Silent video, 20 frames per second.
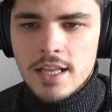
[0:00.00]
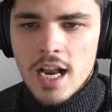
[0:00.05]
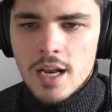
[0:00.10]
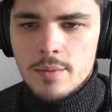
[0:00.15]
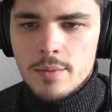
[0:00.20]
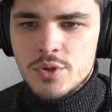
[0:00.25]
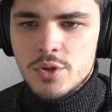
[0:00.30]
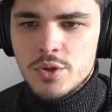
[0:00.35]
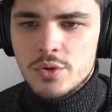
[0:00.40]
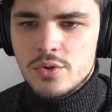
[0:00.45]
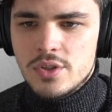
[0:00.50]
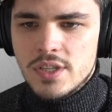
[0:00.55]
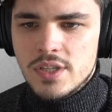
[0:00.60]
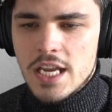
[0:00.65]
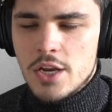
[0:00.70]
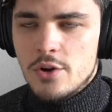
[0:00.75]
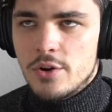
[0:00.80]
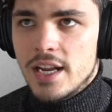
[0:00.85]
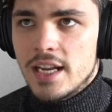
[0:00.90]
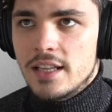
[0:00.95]
helps you to
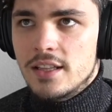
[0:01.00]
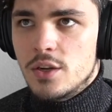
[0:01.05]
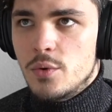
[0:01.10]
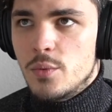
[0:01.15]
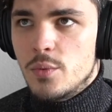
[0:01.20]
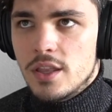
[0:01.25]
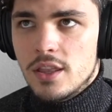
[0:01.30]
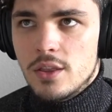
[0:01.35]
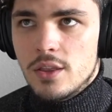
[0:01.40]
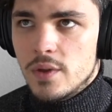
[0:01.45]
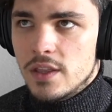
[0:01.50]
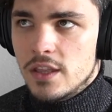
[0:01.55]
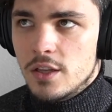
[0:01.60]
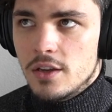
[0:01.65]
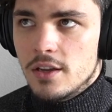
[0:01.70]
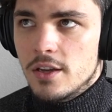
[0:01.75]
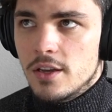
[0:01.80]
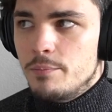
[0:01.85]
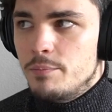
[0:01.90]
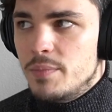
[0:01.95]
stay connected with
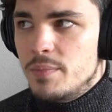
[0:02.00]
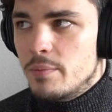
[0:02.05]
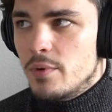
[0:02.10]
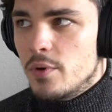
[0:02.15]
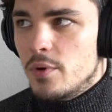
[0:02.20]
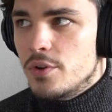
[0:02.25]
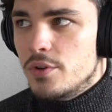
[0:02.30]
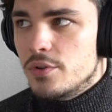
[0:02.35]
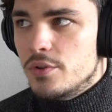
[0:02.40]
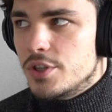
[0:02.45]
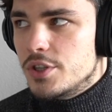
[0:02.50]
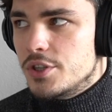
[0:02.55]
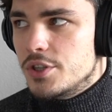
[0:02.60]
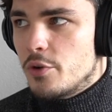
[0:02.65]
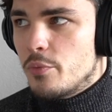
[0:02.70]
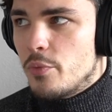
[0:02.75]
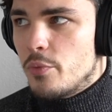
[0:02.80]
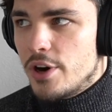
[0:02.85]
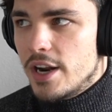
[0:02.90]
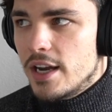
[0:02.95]
the people who uses
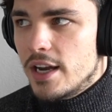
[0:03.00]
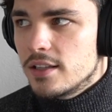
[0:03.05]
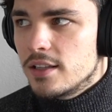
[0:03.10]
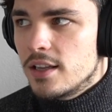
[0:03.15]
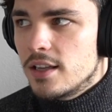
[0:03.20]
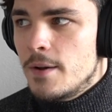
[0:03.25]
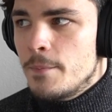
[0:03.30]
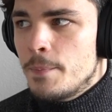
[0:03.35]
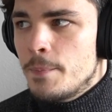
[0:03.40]
your product,